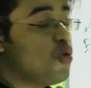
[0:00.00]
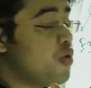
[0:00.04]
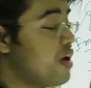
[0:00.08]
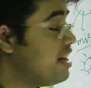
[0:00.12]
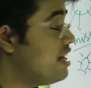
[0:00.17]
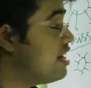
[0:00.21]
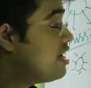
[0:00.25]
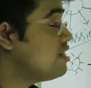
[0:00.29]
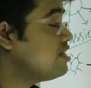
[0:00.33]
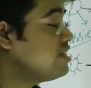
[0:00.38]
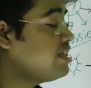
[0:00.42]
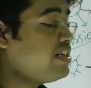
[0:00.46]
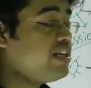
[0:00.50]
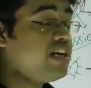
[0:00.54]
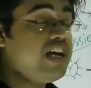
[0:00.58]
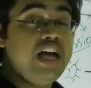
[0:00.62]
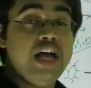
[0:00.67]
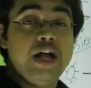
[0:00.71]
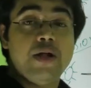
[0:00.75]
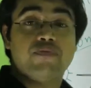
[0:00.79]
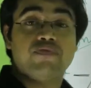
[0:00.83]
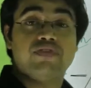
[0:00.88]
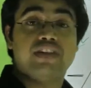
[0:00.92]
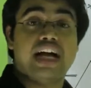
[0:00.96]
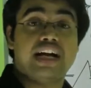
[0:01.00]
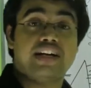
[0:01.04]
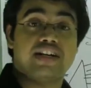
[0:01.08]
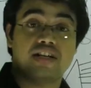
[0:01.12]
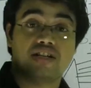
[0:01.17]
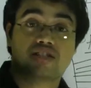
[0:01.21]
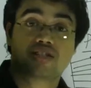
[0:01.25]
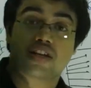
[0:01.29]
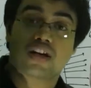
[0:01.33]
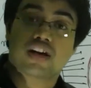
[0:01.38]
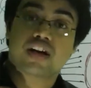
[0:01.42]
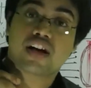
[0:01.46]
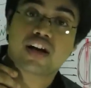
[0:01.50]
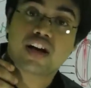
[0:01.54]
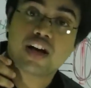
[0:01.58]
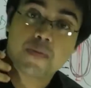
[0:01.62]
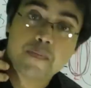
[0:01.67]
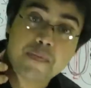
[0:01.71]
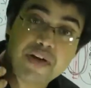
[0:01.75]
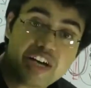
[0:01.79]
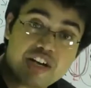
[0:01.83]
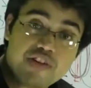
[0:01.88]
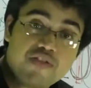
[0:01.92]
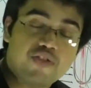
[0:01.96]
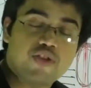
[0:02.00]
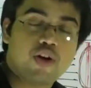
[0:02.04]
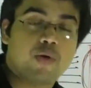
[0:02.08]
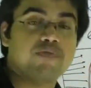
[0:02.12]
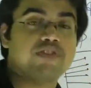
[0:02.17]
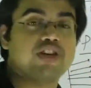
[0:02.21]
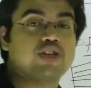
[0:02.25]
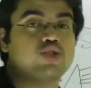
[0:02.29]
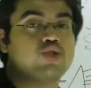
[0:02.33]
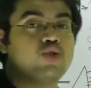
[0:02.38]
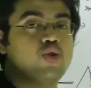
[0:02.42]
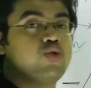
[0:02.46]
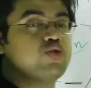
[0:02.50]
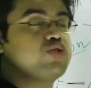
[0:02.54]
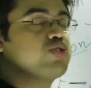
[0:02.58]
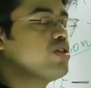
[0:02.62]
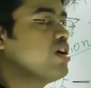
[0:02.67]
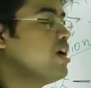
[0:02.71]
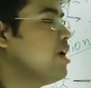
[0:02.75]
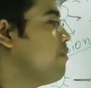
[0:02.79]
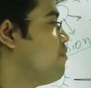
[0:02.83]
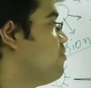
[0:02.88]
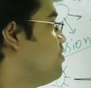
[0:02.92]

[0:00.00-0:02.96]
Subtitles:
no energy that is coming from the source.